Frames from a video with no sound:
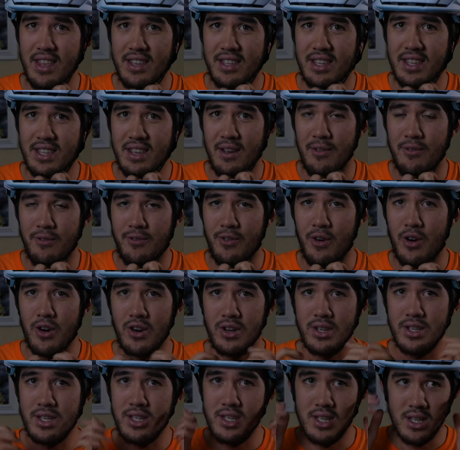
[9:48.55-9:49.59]
this is a
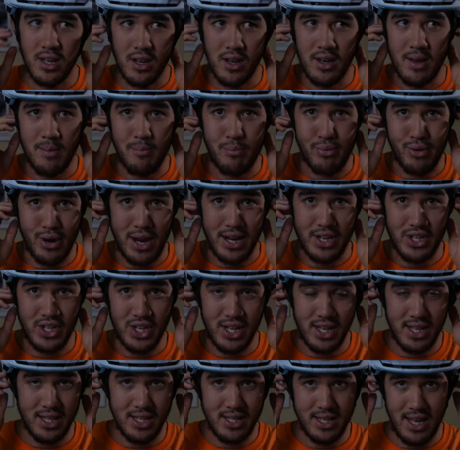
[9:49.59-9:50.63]
first
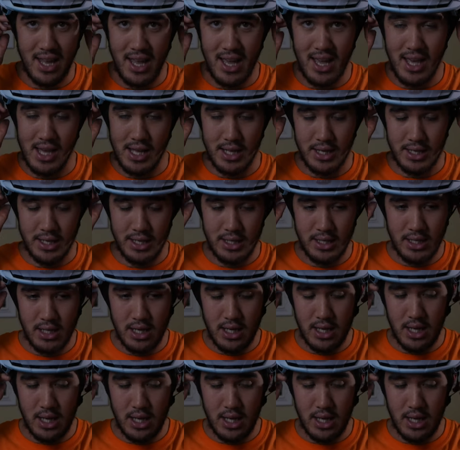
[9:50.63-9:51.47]
impressions and